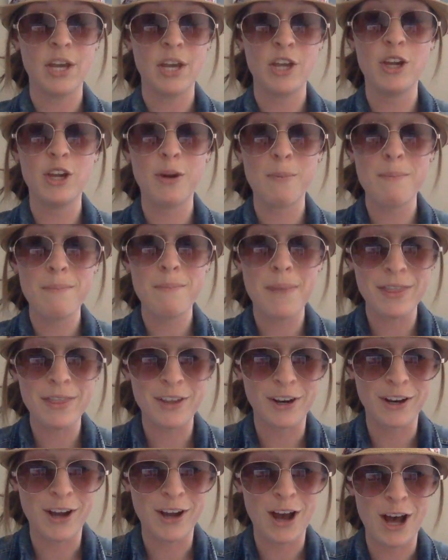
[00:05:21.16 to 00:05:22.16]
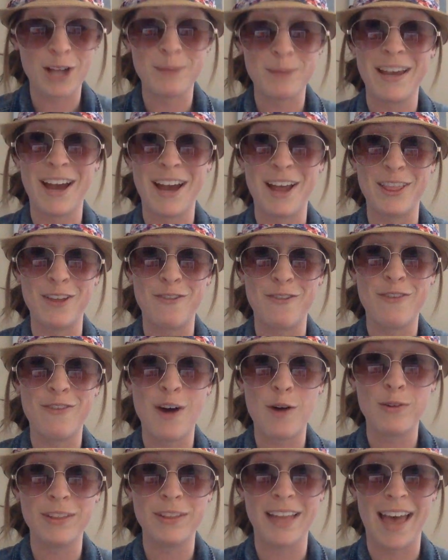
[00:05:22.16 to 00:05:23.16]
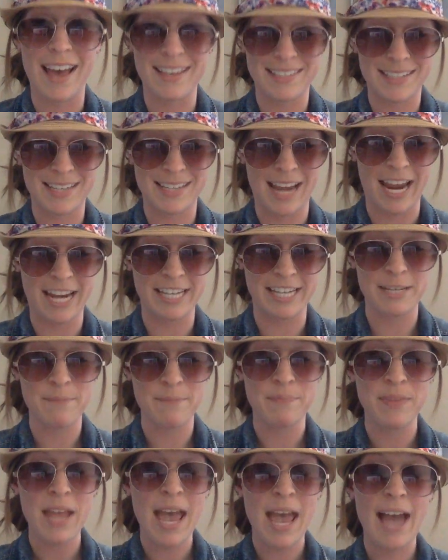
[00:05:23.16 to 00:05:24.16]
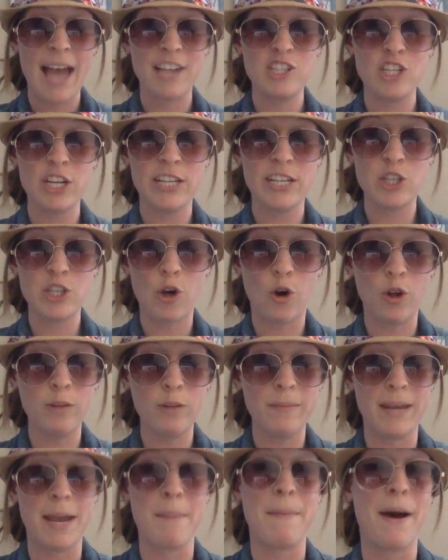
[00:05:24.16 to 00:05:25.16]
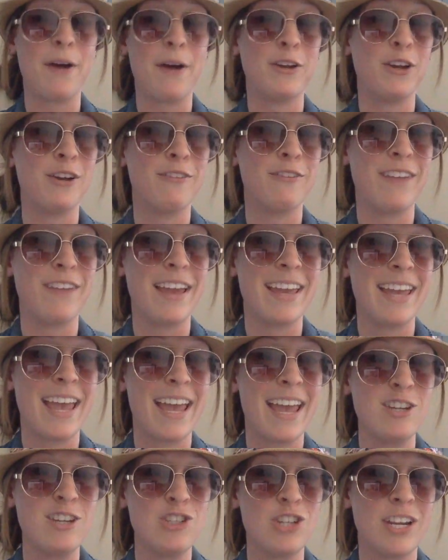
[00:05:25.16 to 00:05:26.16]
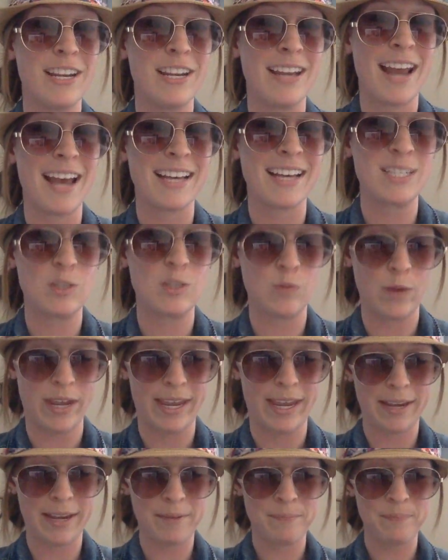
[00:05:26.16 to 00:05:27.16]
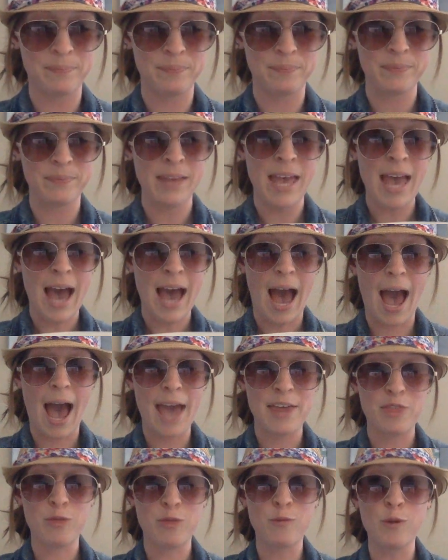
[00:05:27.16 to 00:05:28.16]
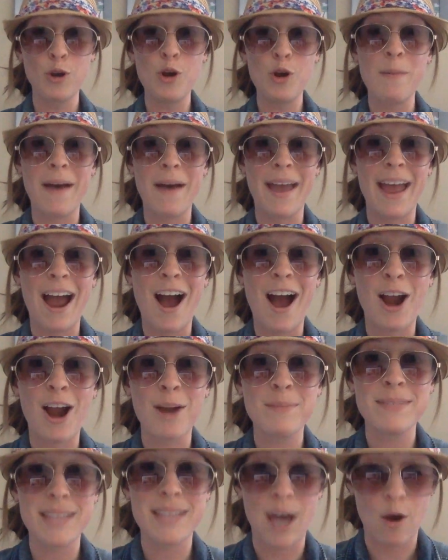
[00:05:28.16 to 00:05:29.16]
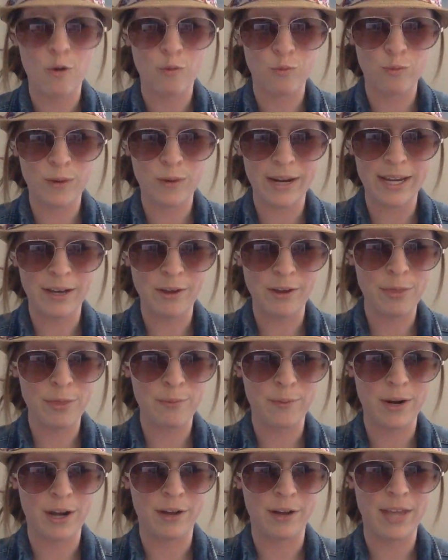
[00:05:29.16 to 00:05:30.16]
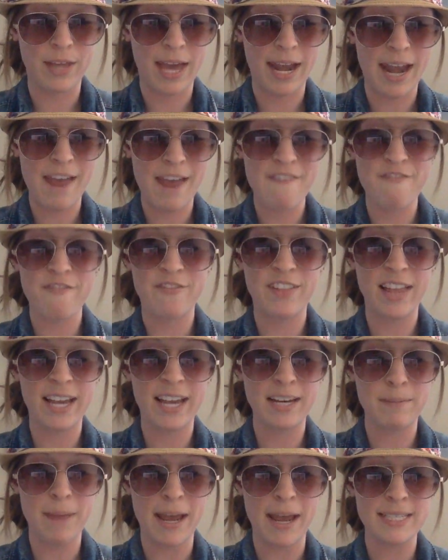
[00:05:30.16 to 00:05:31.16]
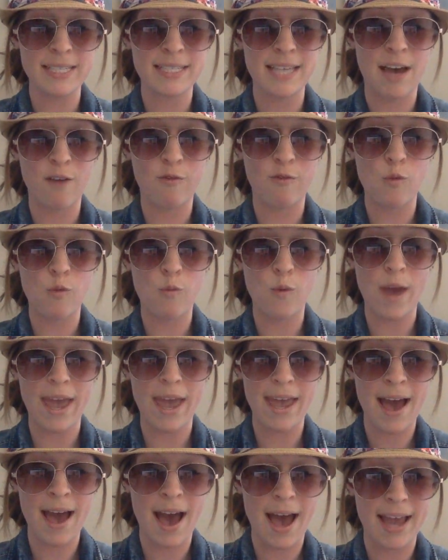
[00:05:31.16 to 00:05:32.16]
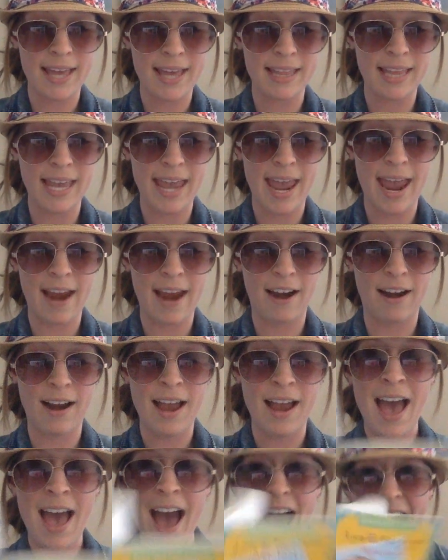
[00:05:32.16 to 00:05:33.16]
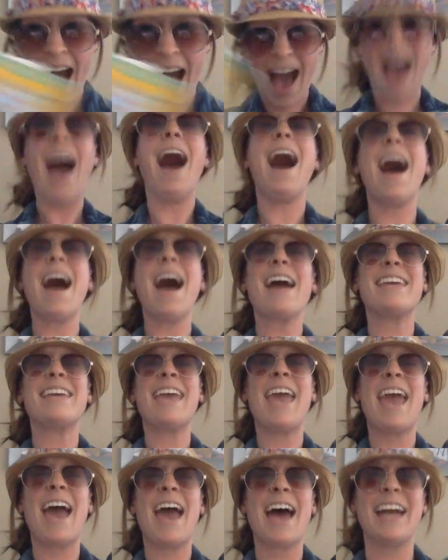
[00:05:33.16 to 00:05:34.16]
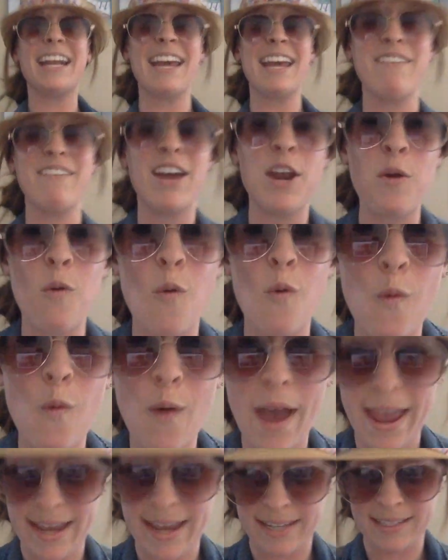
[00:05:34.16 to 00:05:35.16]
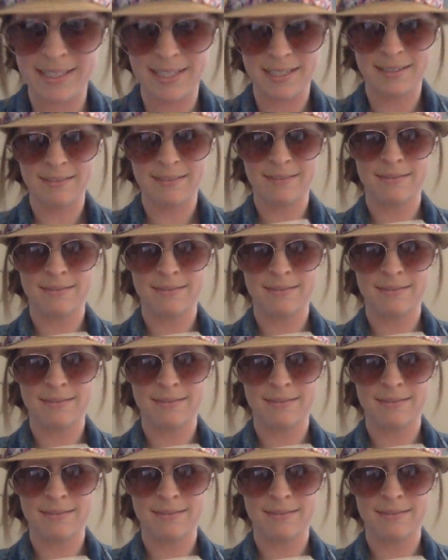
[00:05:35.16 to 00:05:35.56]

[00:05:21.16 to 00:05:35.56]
Your mother called me on the phone last night and she told me about your vacation next week. I threw my arms out real thrilled and I flinged myself way high in the air. I can't even wait.